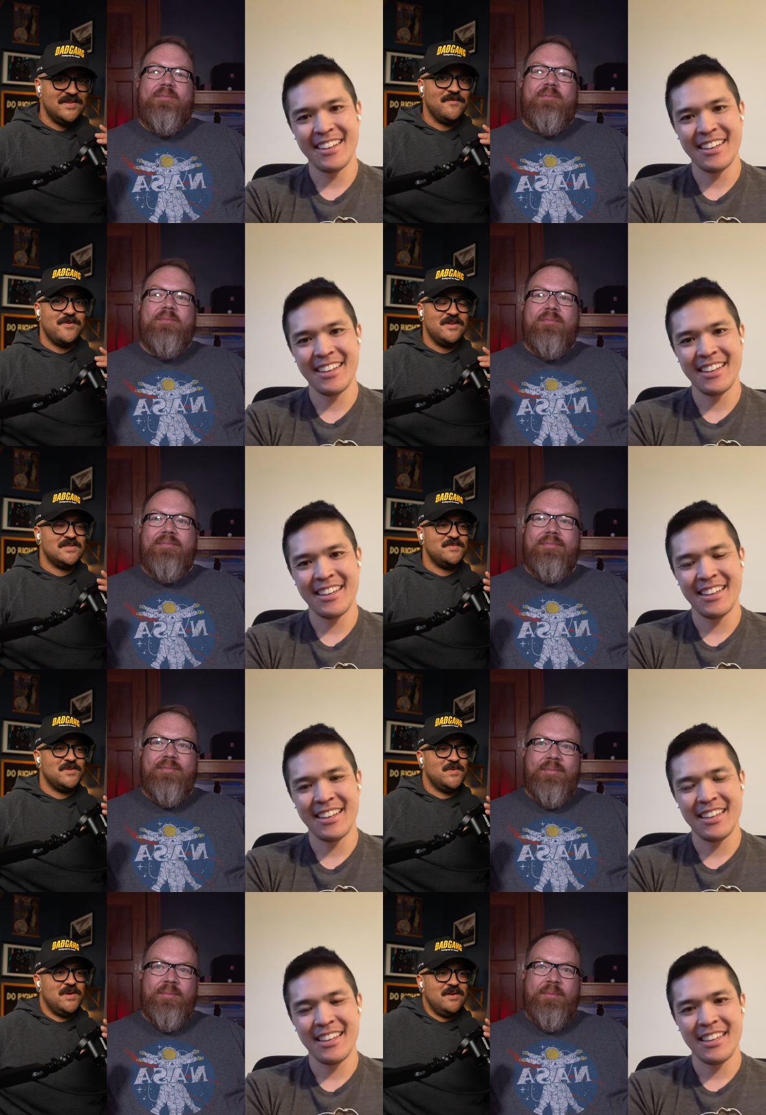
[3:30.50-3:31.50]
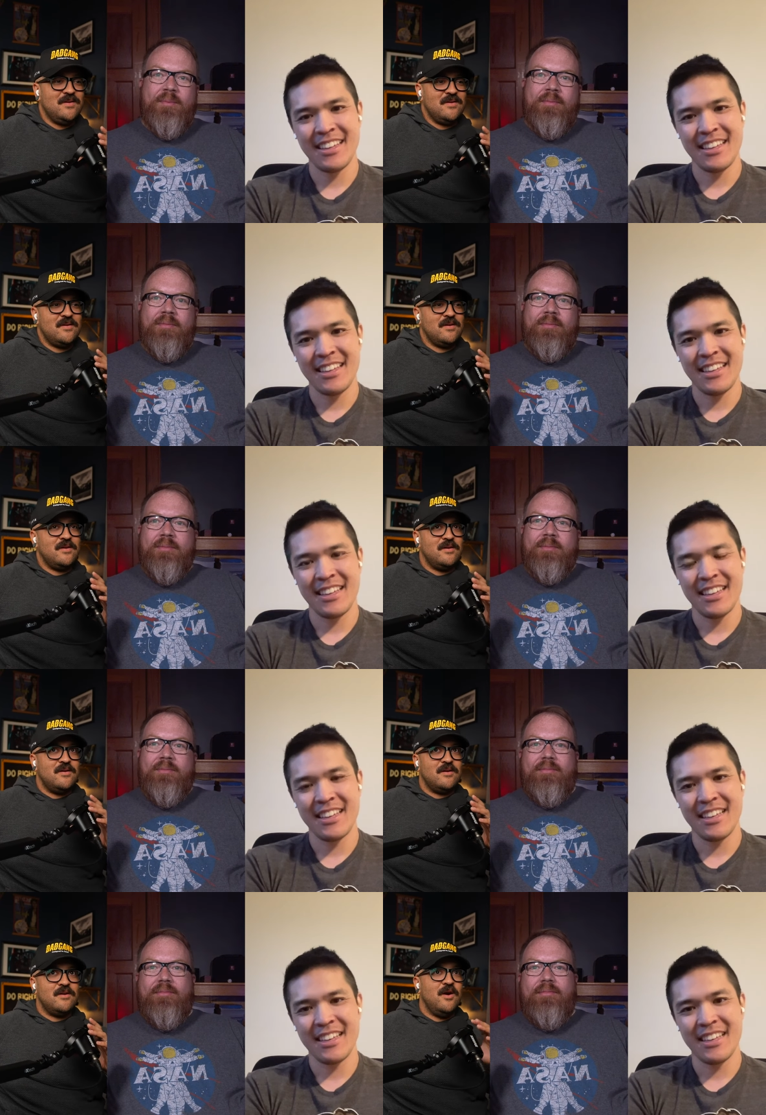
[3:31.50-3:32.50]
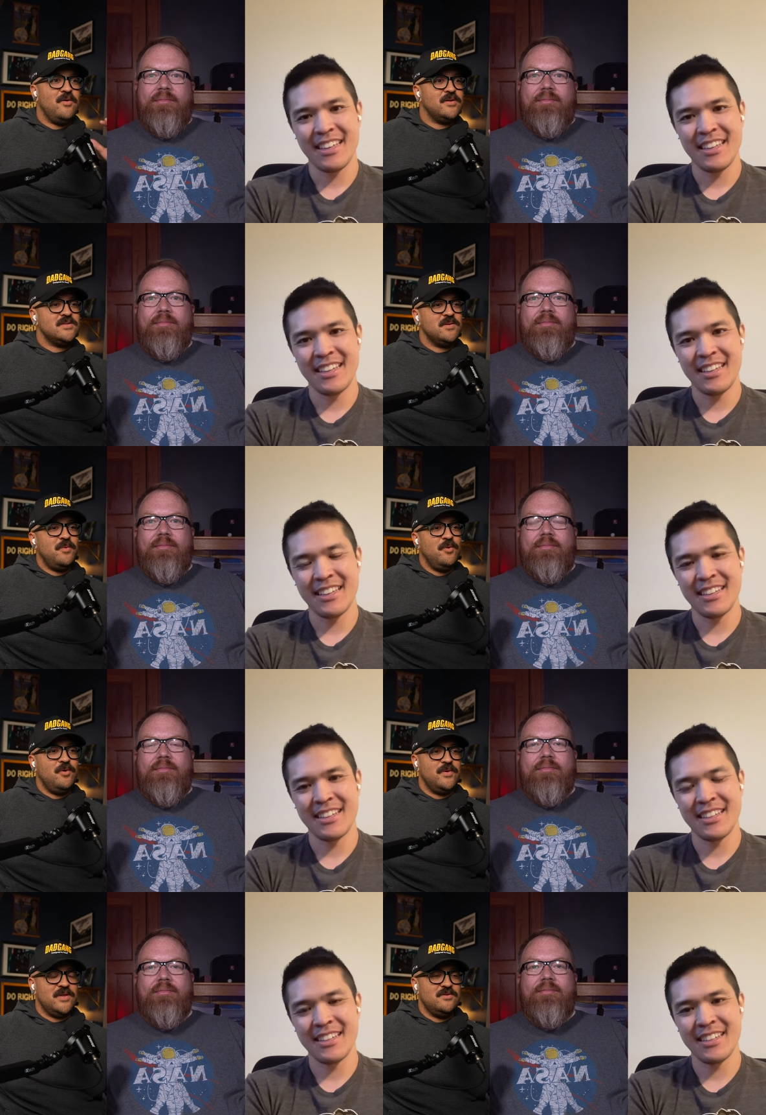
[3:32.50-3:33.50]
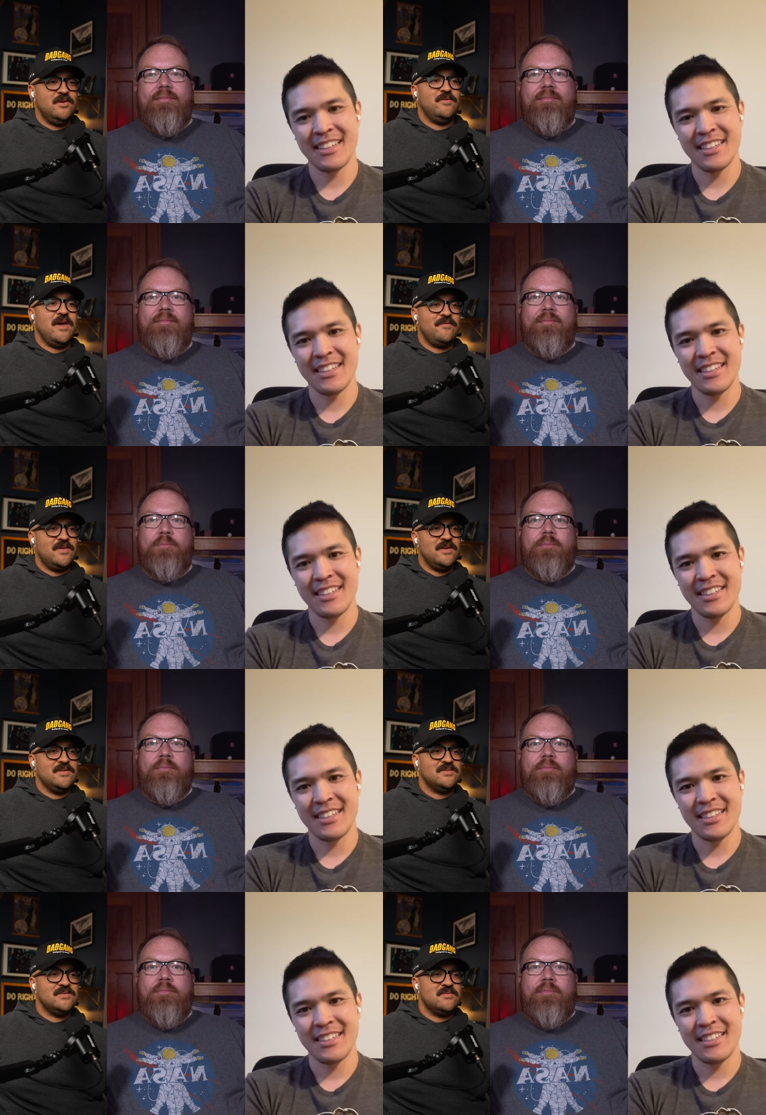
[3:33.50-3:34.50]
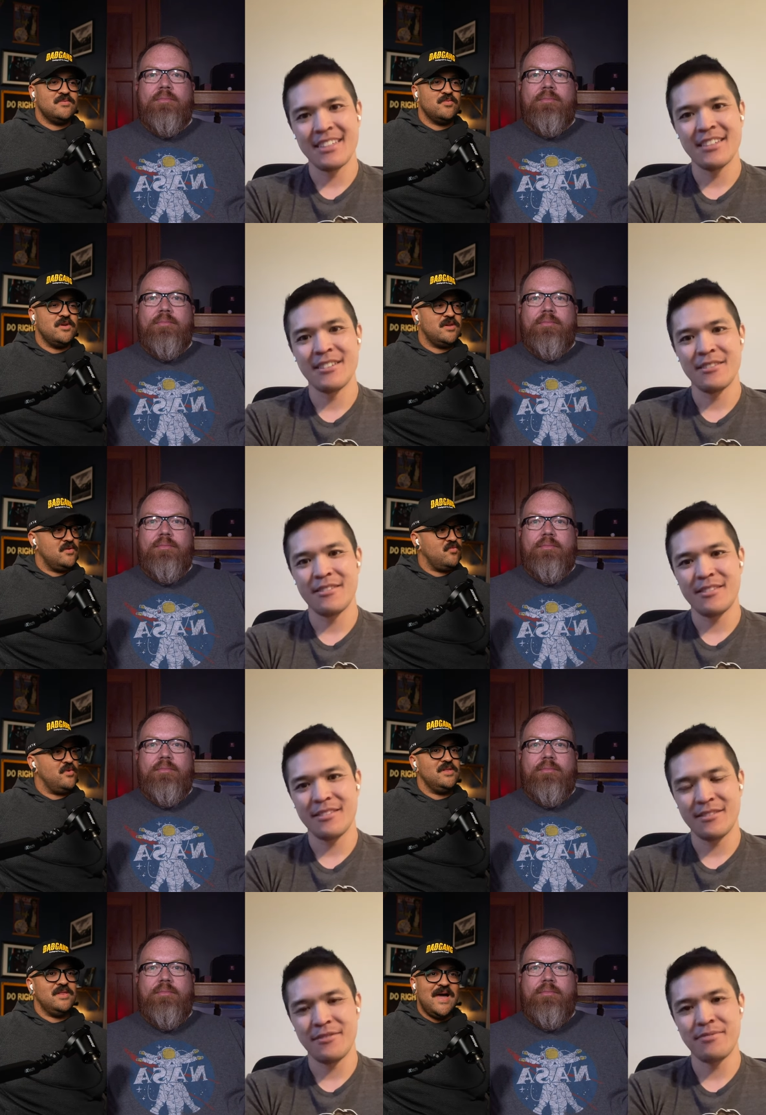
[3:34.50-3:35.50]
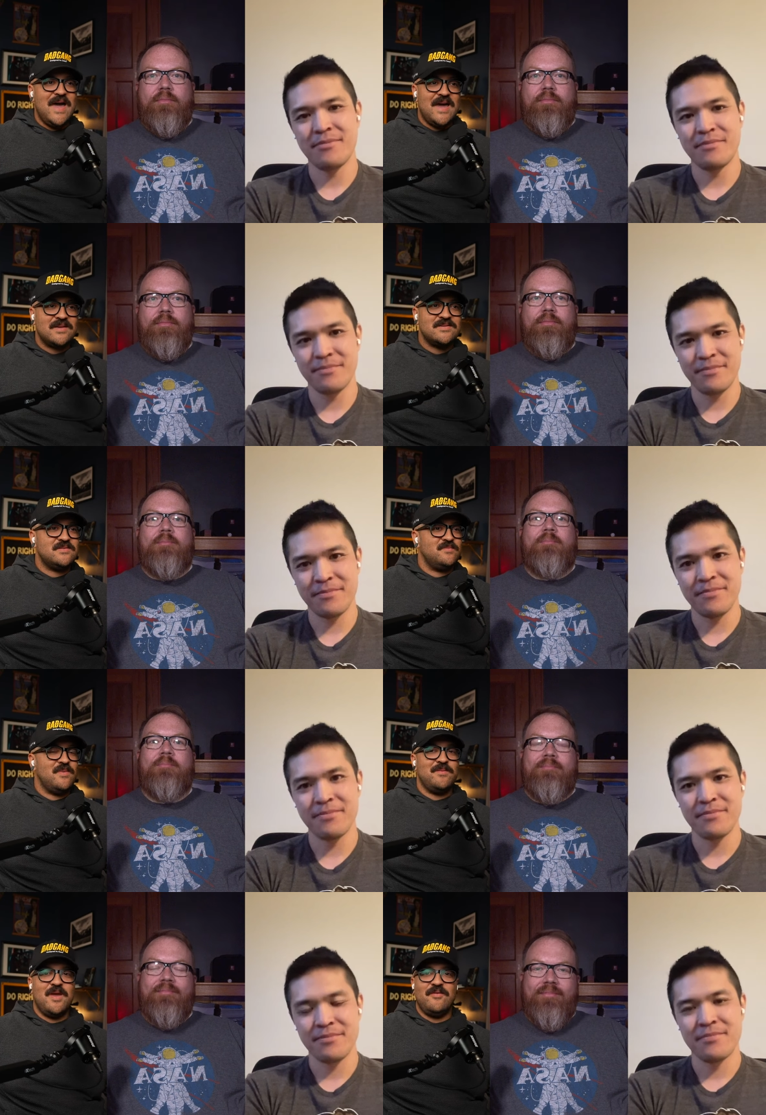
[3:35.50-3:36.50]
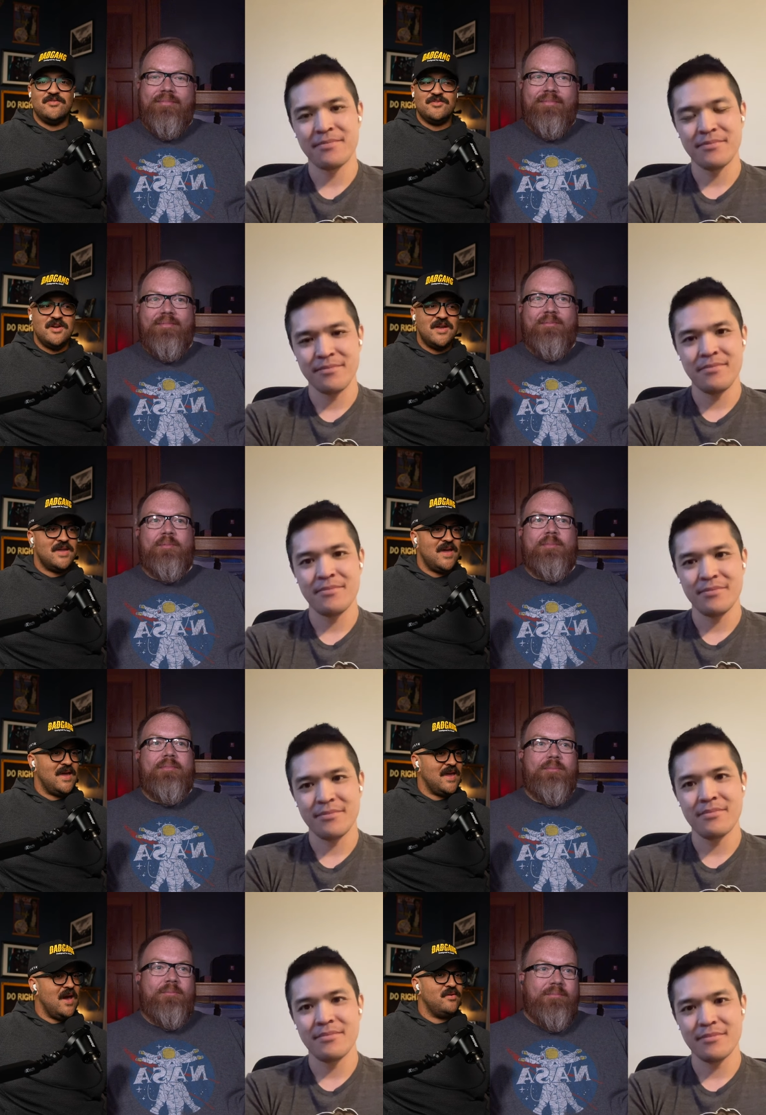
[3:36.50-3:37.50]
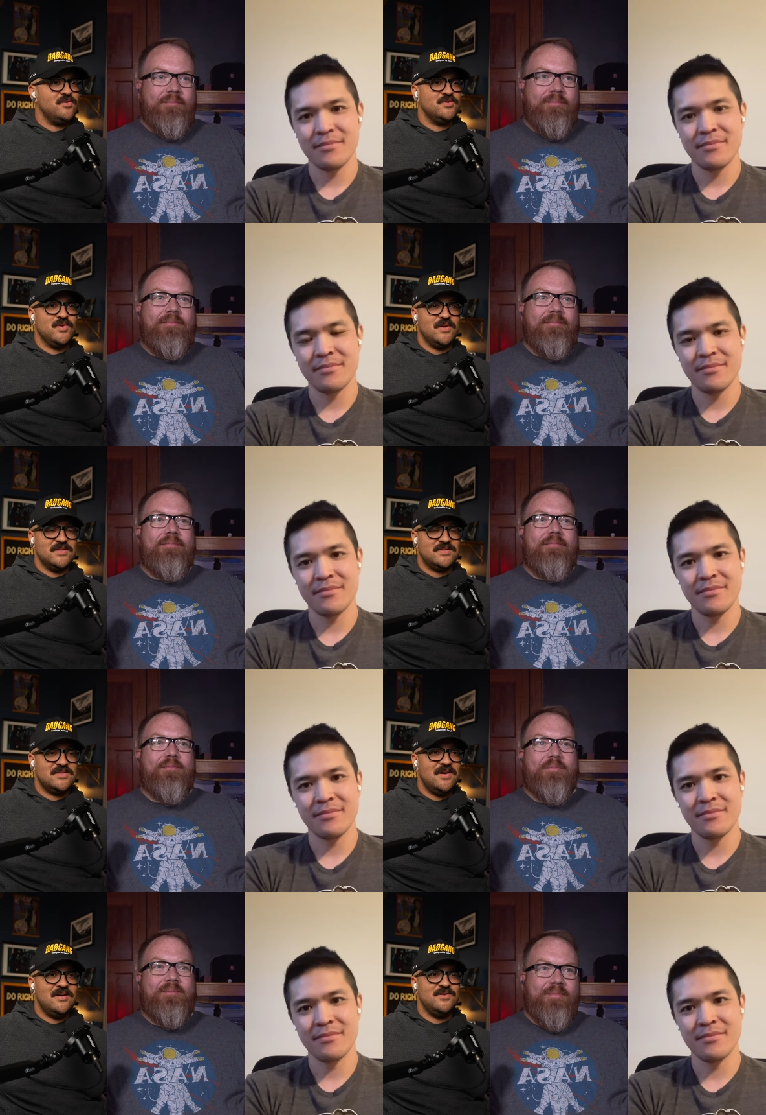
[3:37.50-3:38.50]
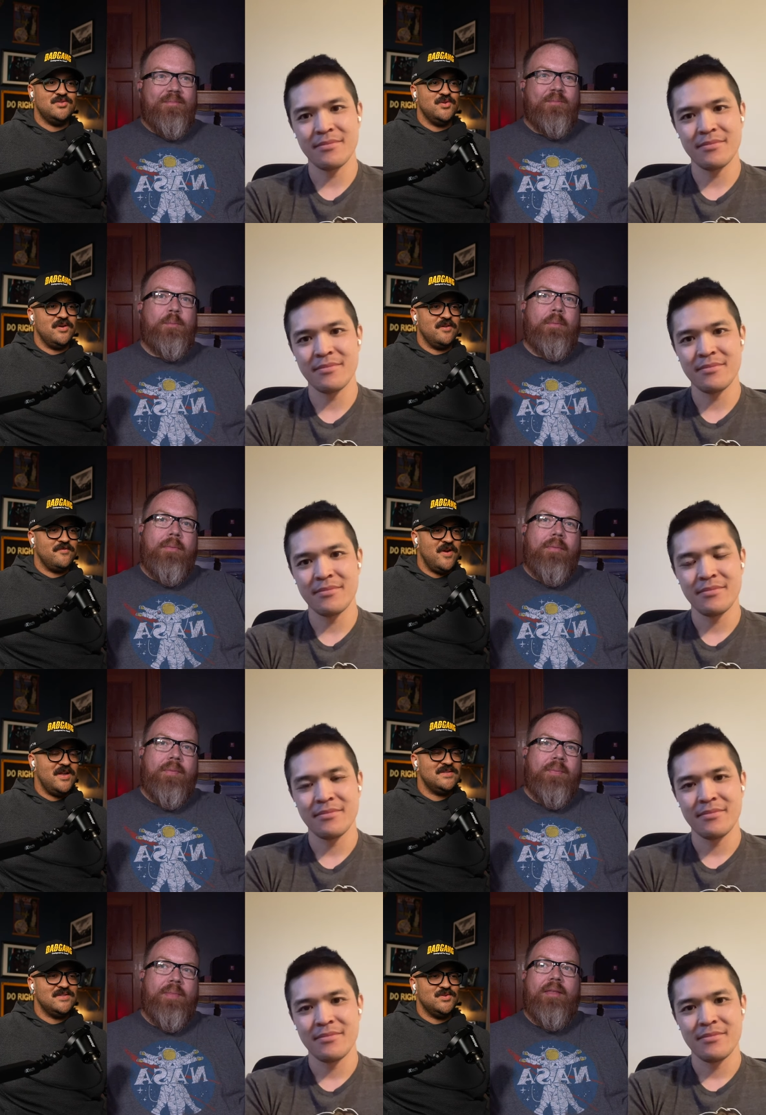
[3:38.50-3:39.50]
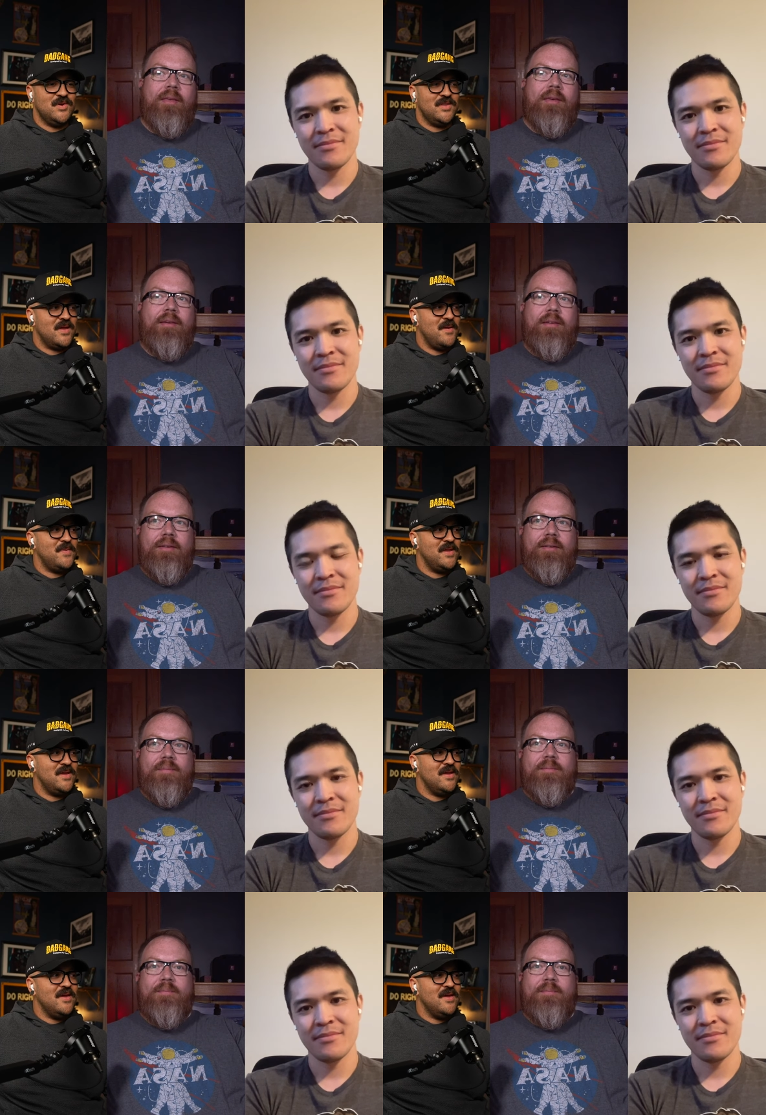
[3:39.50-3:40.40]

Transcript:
Speaker 1: difference between going to the pool when you don't have kids, where you can relax, maybe have a drink, hang out, enjoy the sun, enjoy your friends, enjoy the company.